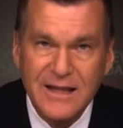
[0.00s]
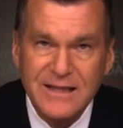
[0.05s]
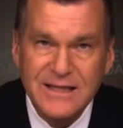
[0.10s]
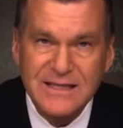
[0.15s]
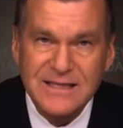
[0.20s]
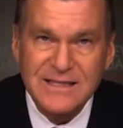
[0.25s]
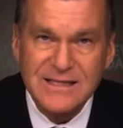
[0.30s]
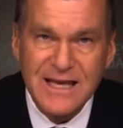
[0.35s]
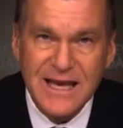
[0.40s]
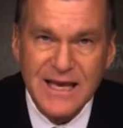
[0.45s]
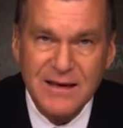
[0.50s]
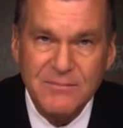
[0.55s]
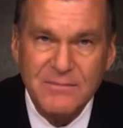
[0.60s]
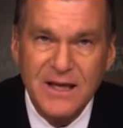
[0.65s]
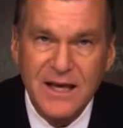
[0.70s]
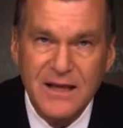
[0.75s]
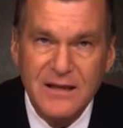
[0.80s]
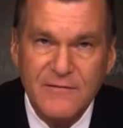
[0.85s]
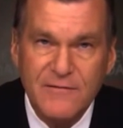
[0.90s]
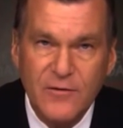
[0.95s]
the same
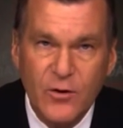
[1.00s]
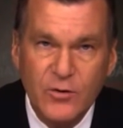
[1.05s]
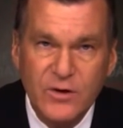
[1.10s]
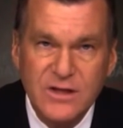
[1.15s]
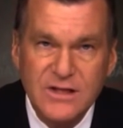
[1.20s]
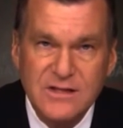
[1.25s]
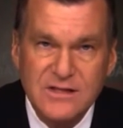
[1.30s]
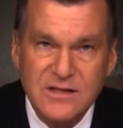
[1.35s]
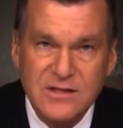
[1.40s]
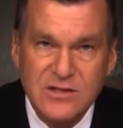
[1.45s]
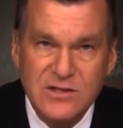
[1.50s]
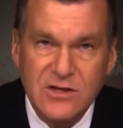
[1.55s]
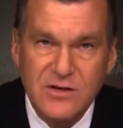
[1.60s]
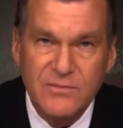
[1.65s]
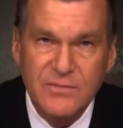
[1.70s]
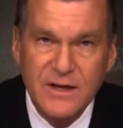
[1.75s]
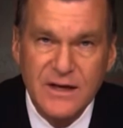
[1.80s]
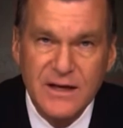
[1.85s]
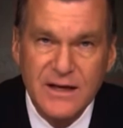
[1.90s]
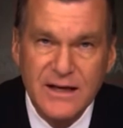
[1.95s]
day the voting
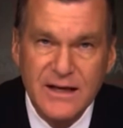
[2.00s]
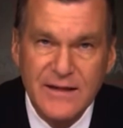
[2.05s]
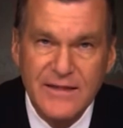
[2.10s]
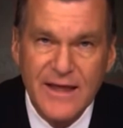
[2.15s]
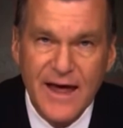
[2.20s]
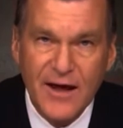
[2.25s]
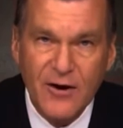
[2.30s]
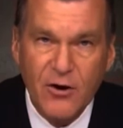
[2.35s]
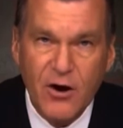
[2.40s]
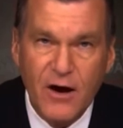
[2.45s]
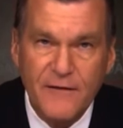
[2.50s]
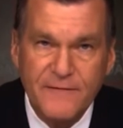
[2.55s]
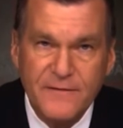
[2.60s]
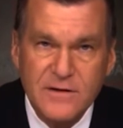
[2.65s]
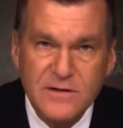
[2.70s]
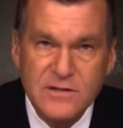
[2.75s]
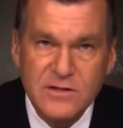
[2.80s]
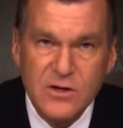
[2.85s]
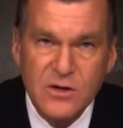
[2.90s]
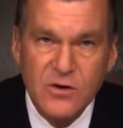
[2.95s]
system in that
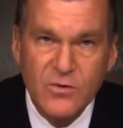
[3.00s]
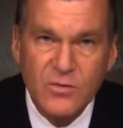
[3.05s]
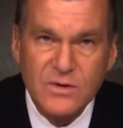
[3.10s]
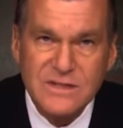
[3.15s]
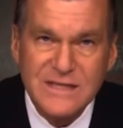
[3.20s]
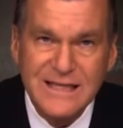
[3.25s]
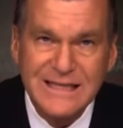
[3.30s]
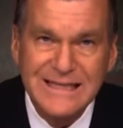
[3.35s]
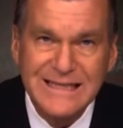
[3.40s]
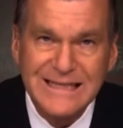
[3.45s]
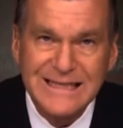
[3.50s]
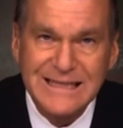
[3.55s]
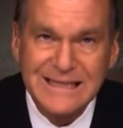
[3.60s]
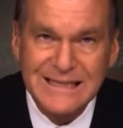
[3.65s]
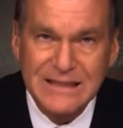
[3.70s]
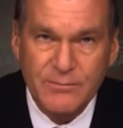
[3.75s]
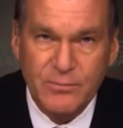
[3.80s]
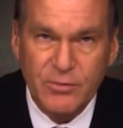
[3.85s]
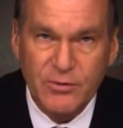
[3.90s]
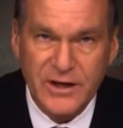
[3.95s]
office was
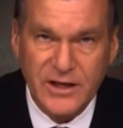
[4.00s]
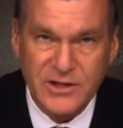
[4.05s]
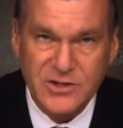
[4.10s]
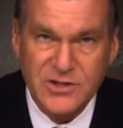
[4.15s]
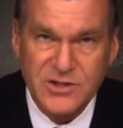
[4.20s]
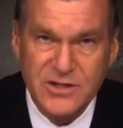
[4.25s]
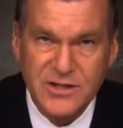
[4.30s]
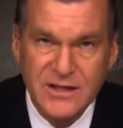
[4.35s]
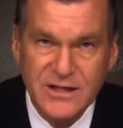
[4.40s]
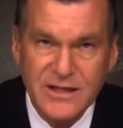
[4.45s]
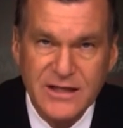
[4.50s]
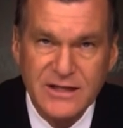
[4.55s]
illegally breached.